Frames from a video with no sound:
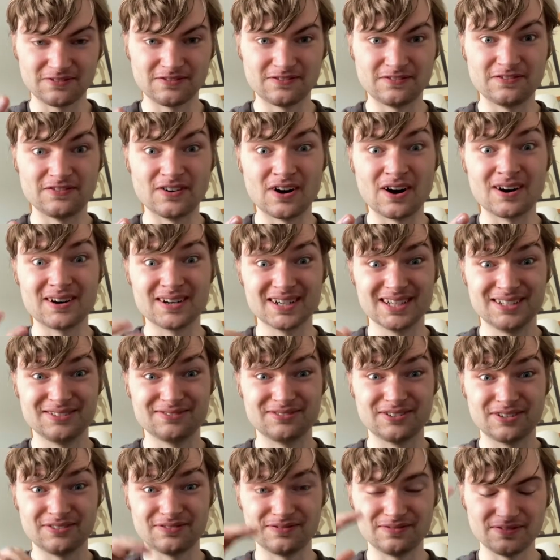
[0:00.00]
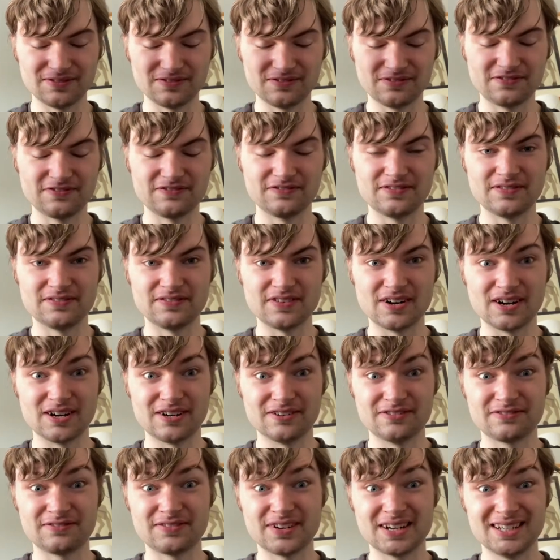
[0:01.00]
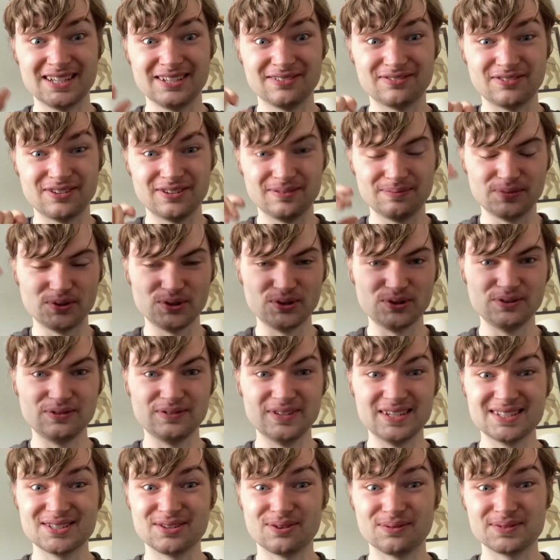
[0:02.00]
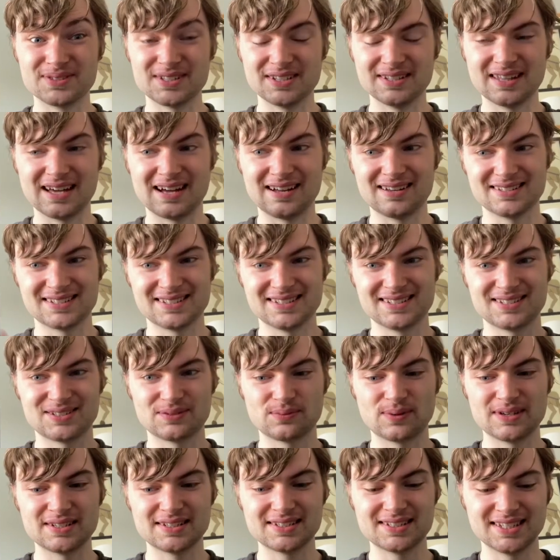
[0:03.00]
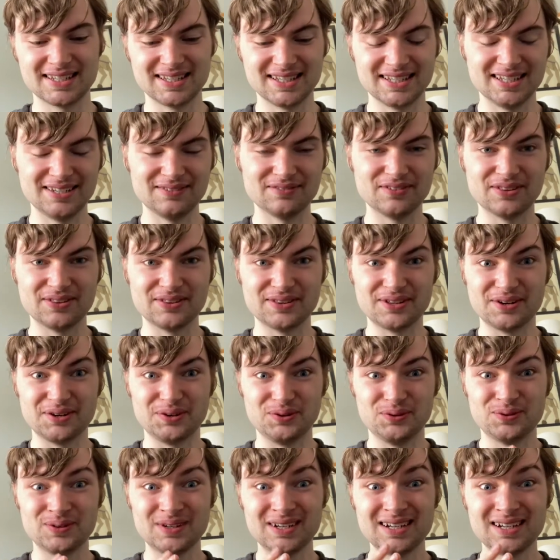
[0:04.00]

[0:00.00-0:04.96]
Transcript: 5 favourite movies of 2020, even though